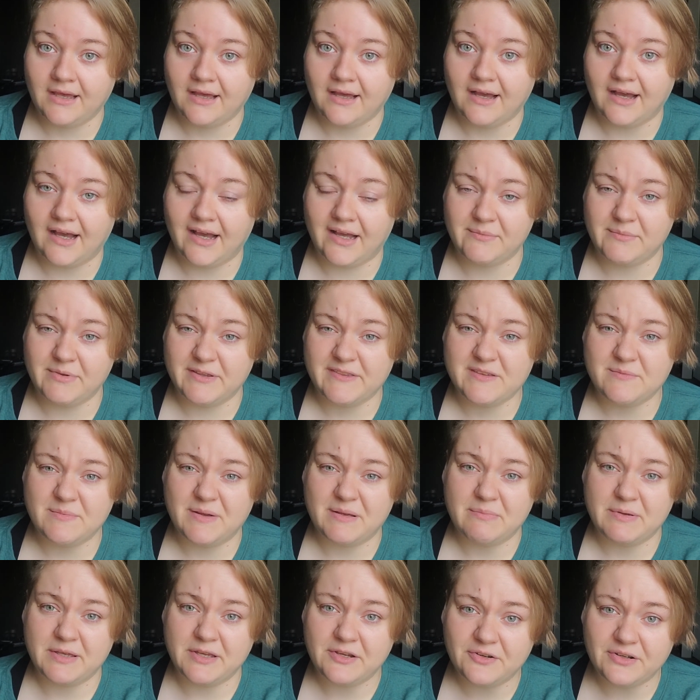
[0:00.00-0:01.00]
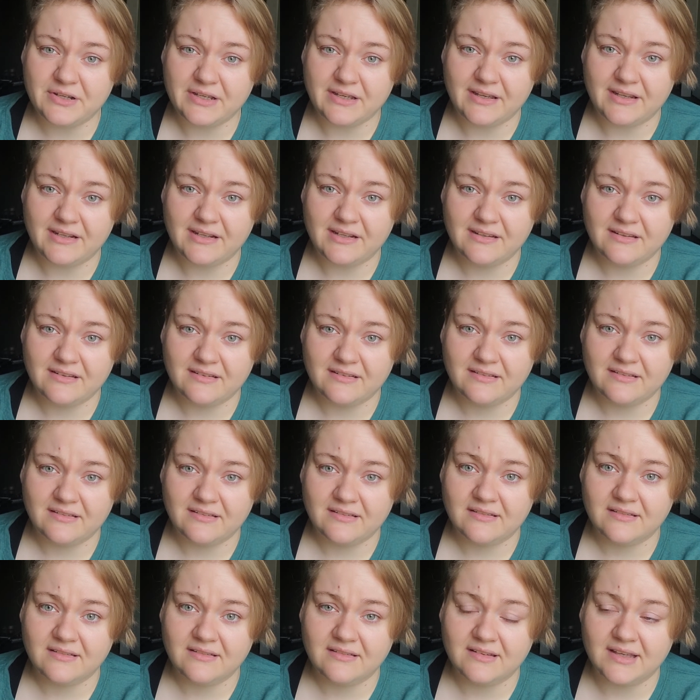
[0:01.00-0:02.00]
I missed my period,
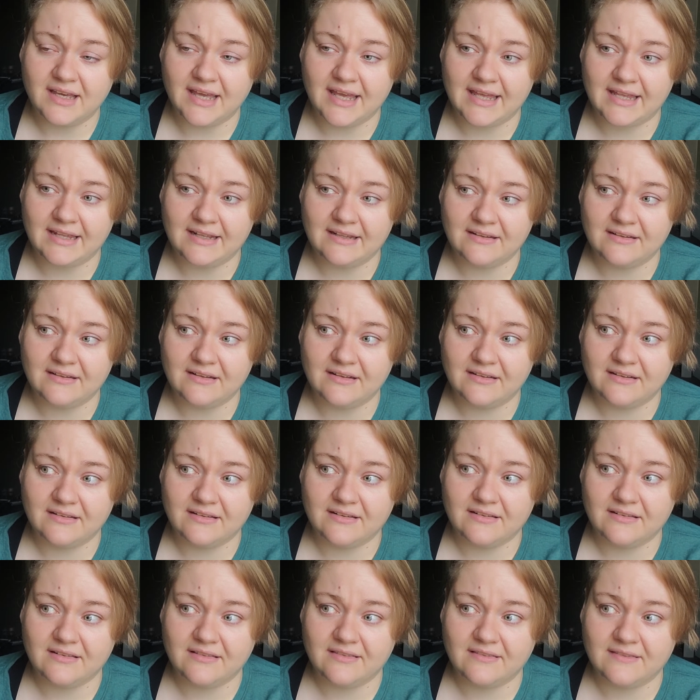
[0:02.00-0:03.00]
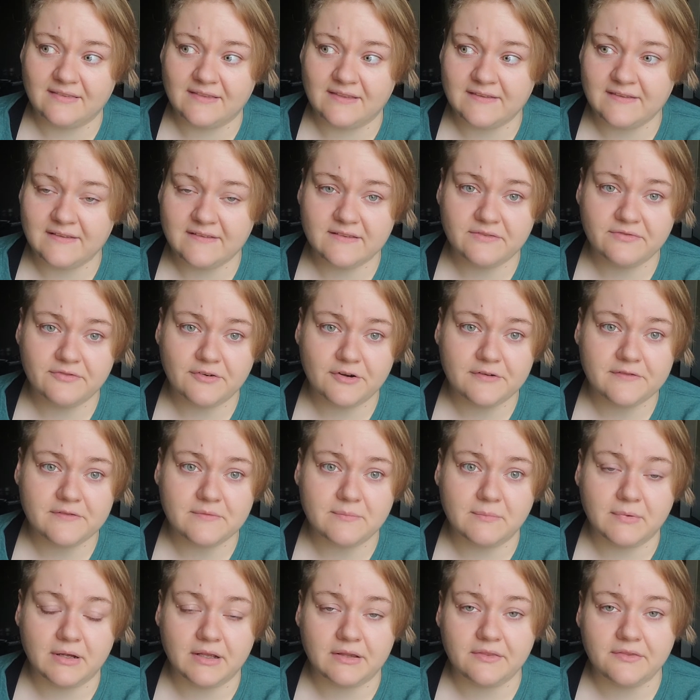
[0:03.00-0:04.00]
and this is the first
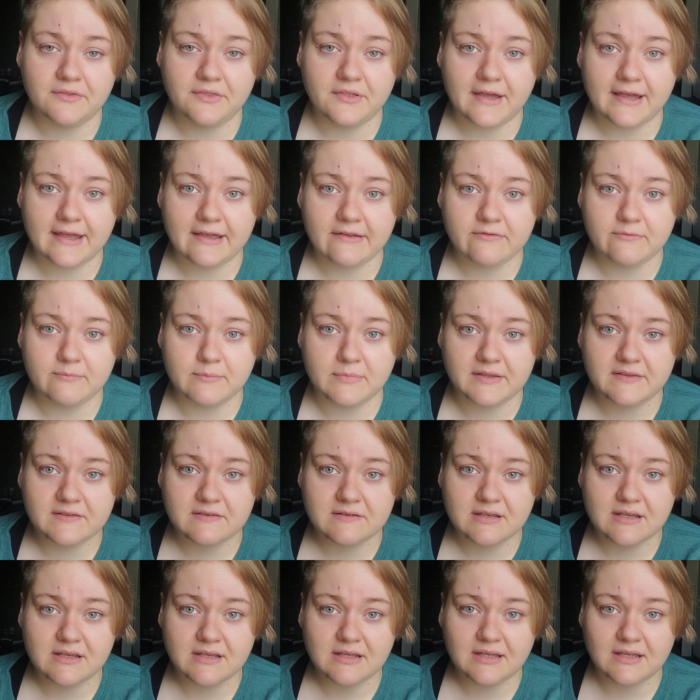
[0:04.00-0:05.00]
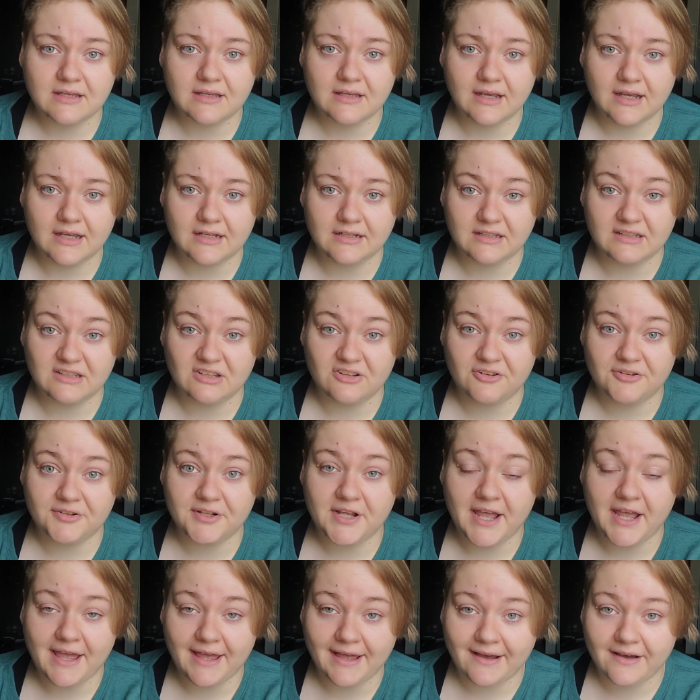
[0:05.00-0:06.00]
month I've missed it in a year and a
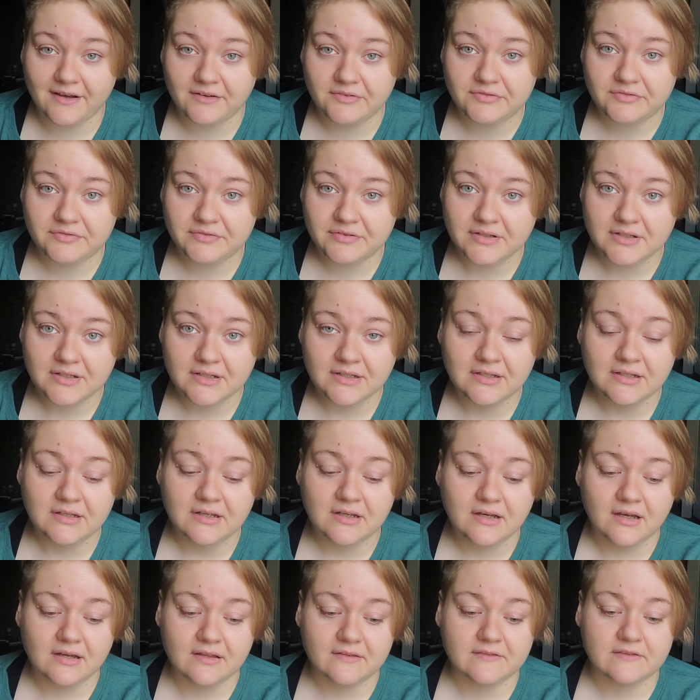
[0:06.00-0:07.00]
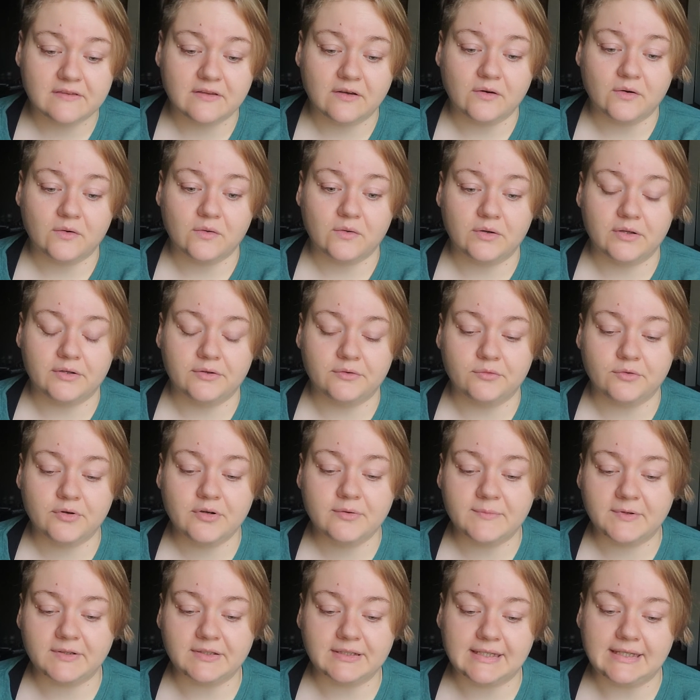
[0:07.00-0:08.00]
half. So
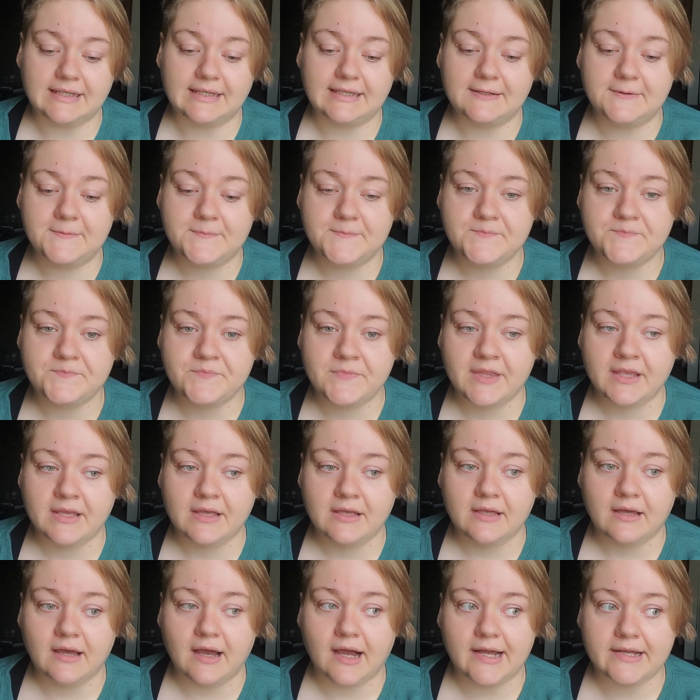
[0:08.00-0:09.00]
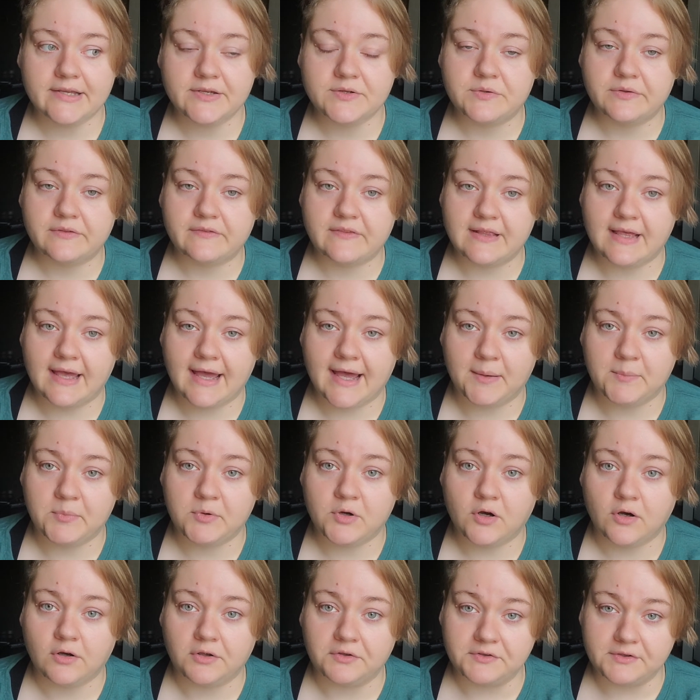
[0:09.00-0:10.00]
normally I use the app
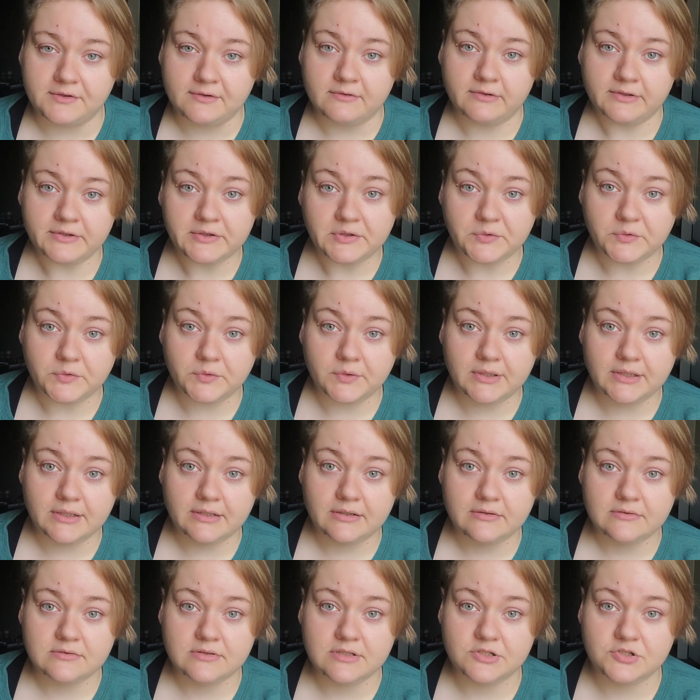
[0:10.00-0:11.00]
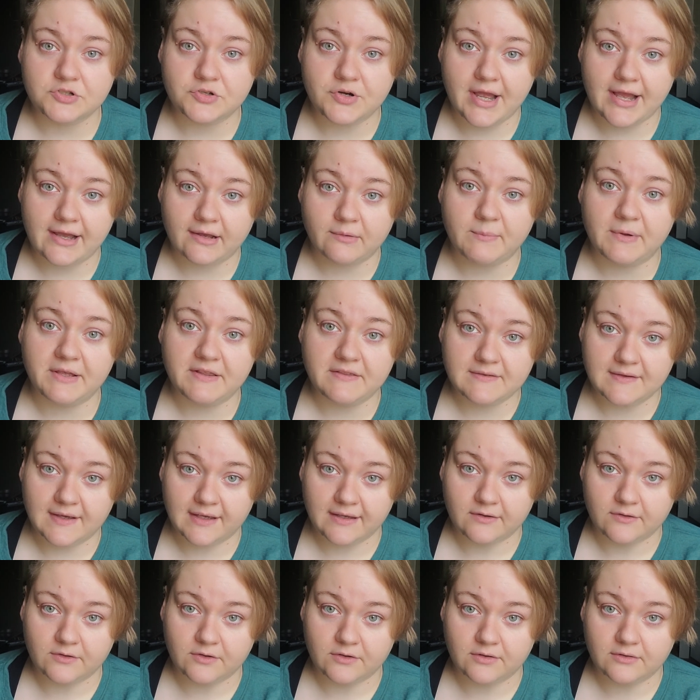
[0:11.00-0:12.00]
called Clue to track my
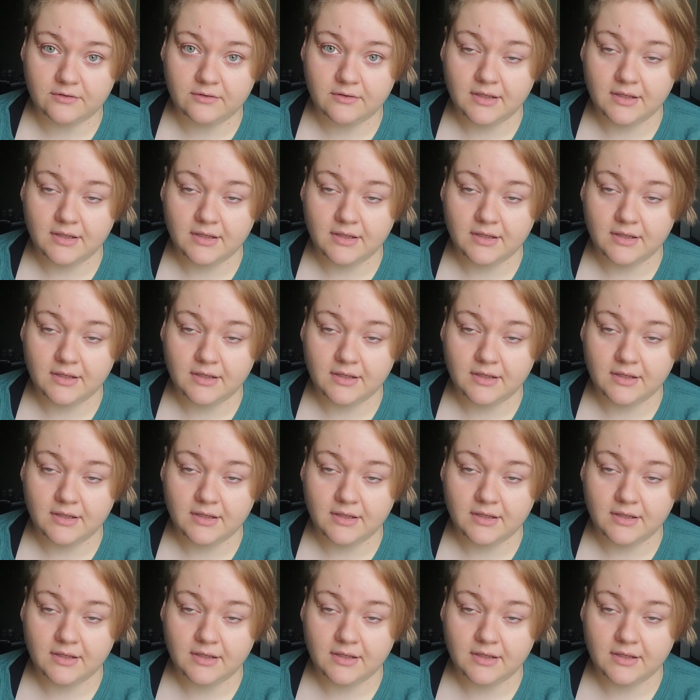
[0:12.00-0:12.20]
cycle,